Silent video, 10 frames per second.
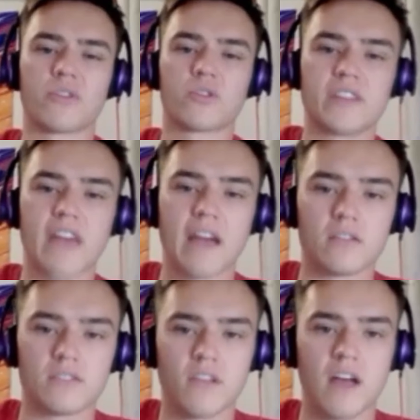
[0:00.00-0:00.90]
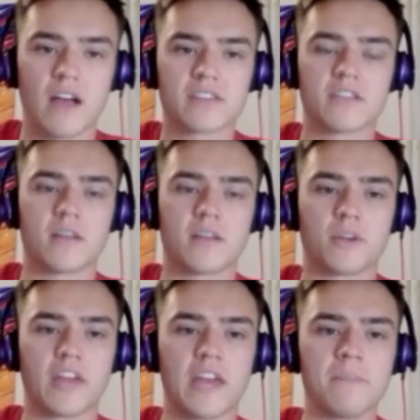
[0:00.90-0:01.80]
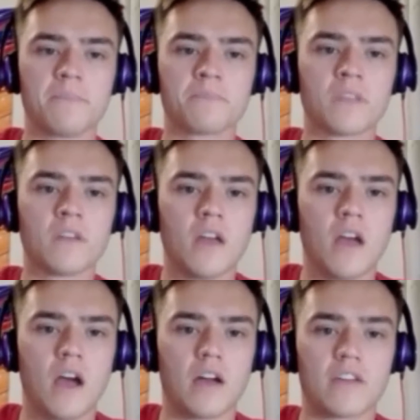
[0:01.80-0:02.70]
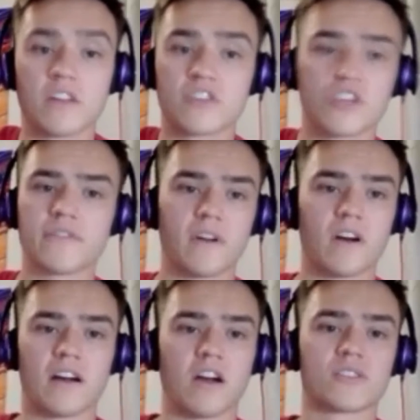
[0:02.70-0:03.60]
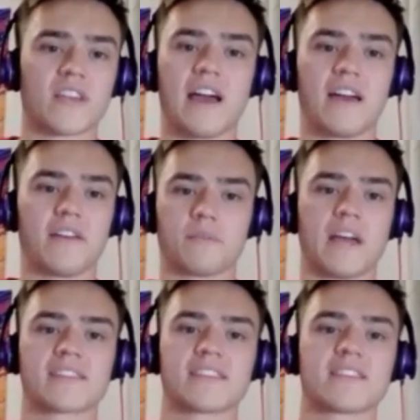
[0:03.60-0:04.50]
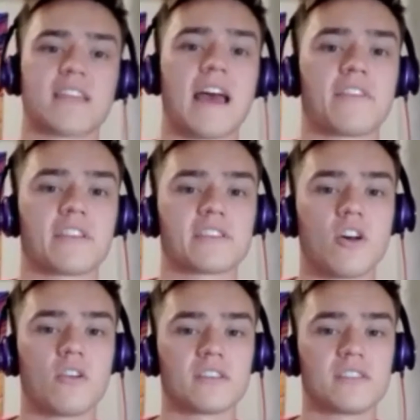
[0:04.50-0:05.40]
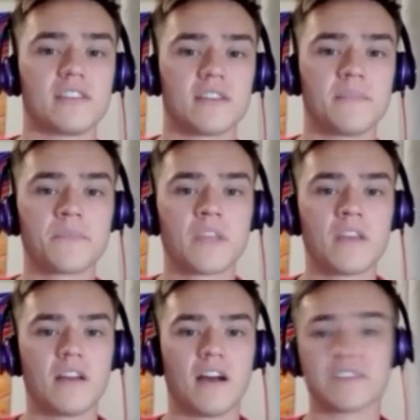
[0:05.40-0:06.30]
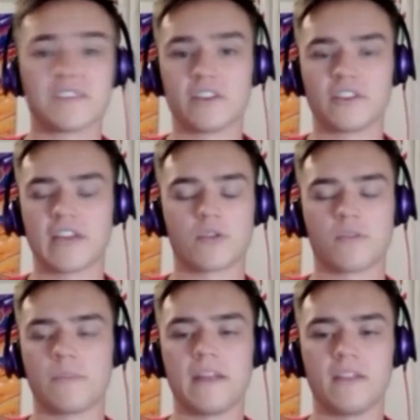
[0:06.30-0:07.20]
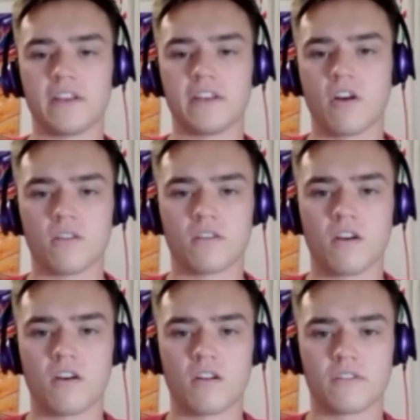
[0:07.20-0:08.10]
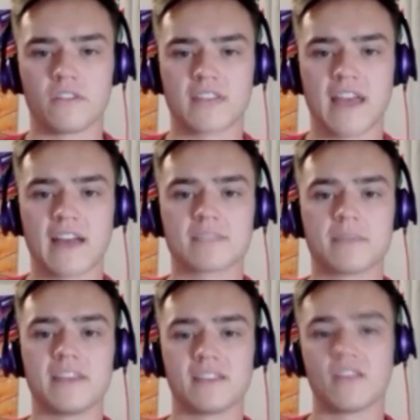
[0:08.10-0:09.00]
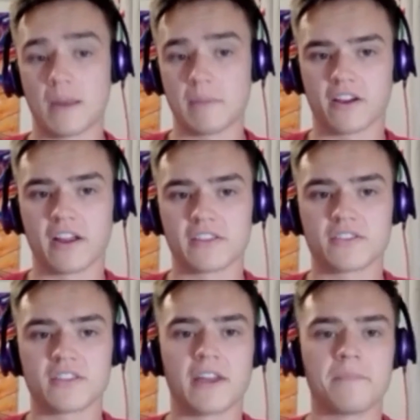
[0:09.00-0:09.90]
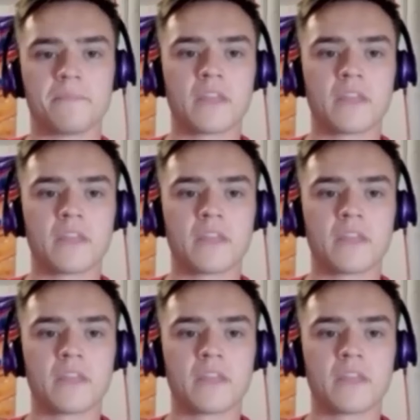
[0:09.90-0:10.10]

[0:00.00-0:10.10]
3 tackles a loss per game. Joseph Osai from Texas is having a solid season. He's nearly tied with Bailey in all of those stats, but he's a linebacker, as you said.